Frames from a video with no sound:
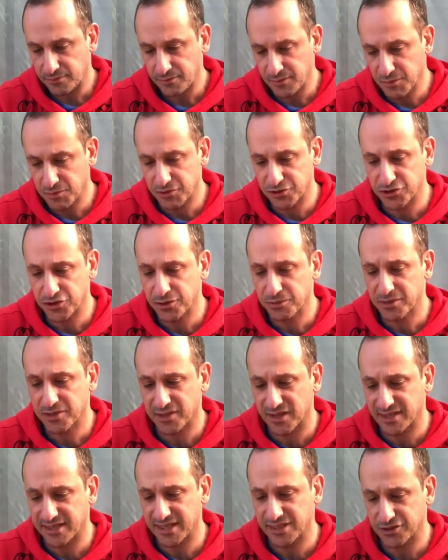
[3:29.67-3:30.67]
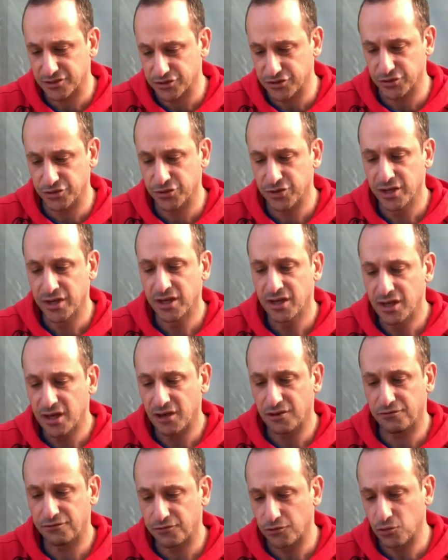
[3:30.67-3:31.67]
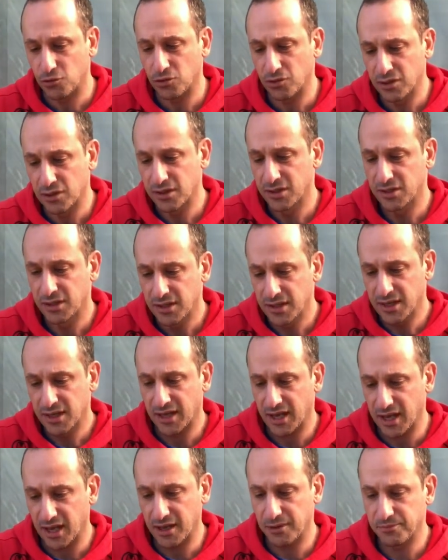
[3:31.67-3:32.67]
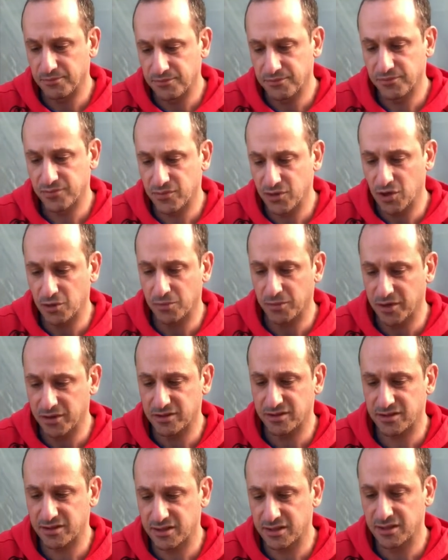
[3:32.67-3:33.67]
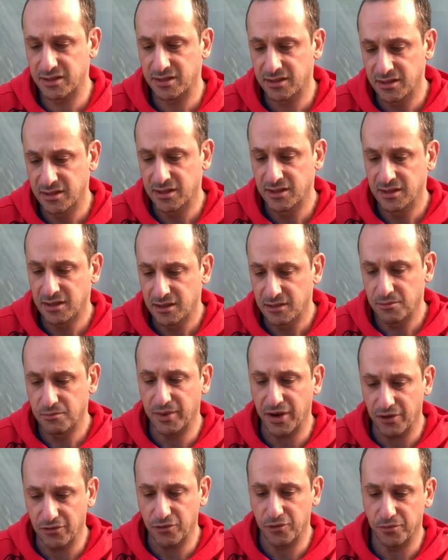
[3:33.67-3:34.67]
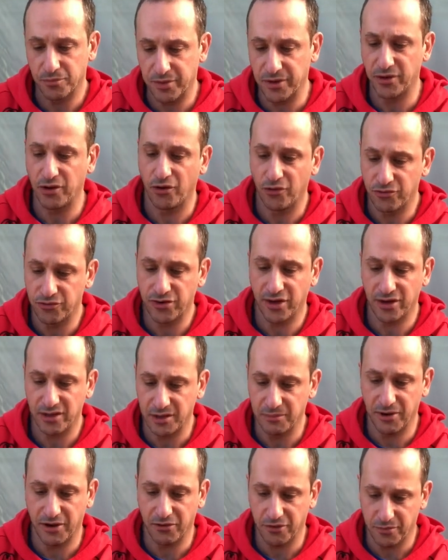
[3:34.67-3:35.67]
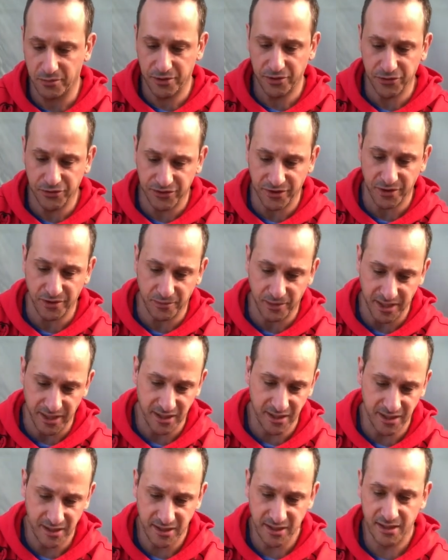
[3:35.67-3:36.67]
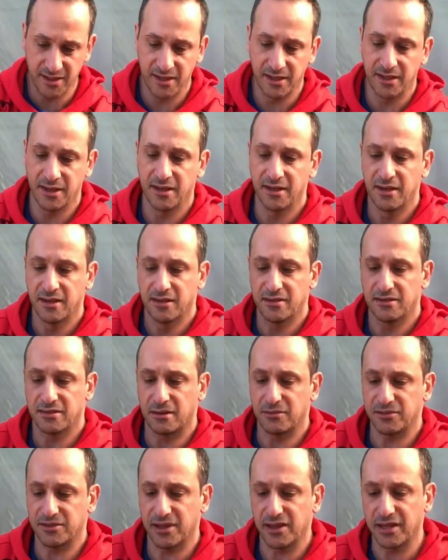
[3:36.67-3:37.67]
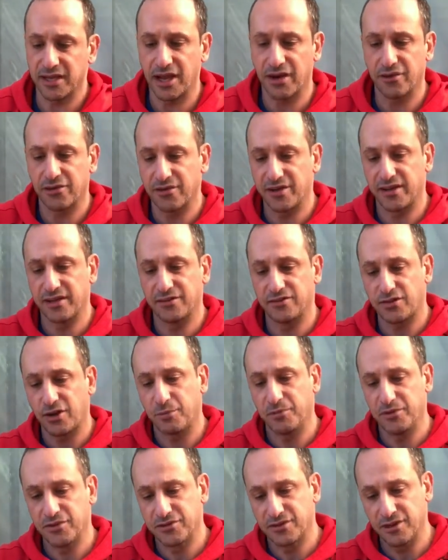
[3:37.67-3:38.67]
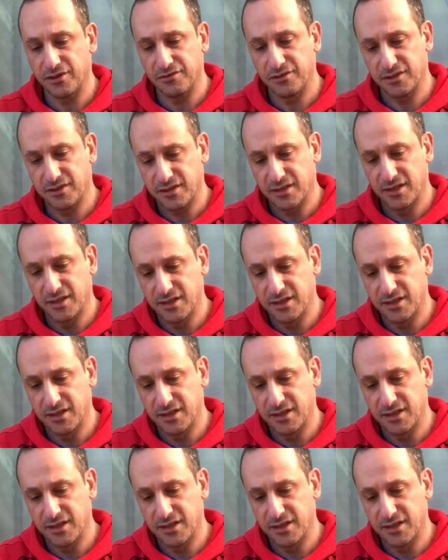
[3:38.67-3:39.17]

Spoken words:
The junipers I tend to do a full, almost bare root, but not totally bare root, but you'll see what I mean. So I'm slowly going around the top of the surface